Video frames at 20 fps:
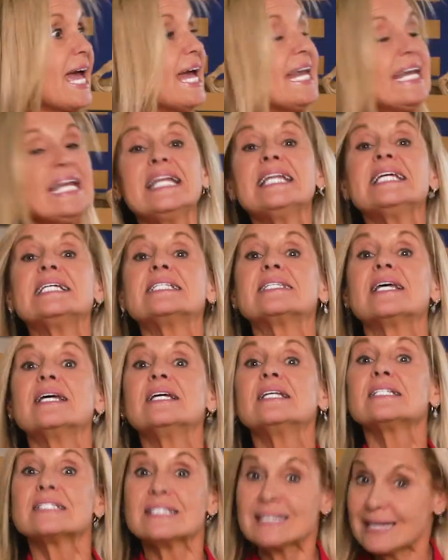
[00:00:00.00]
and it is
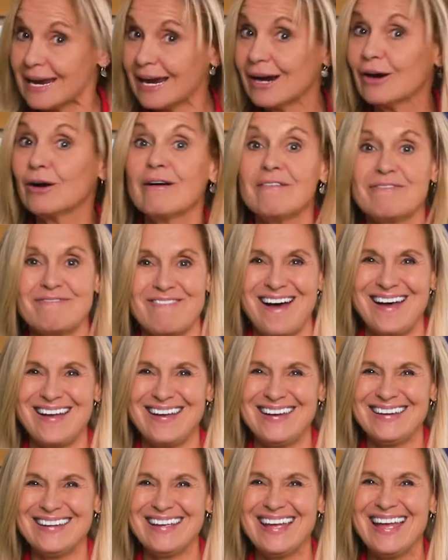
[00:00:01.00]

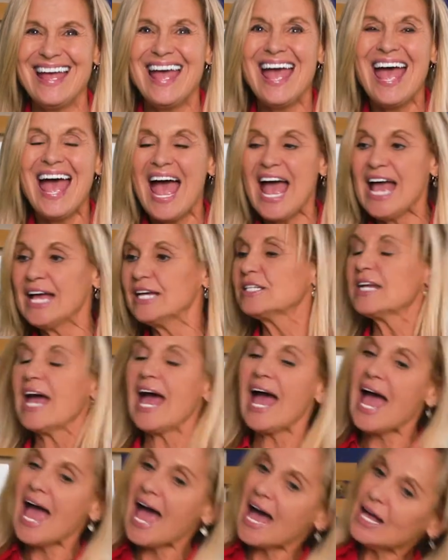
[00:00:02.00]
terrifying. And
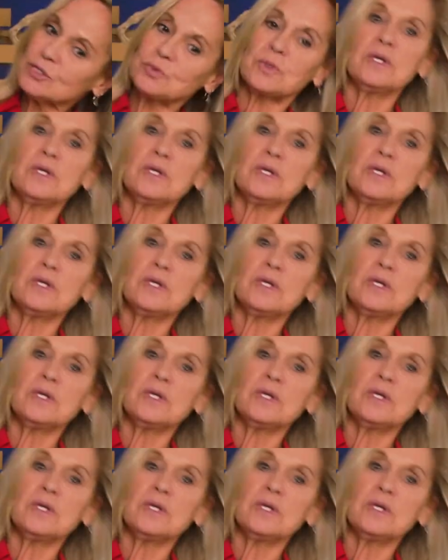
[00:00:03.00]
as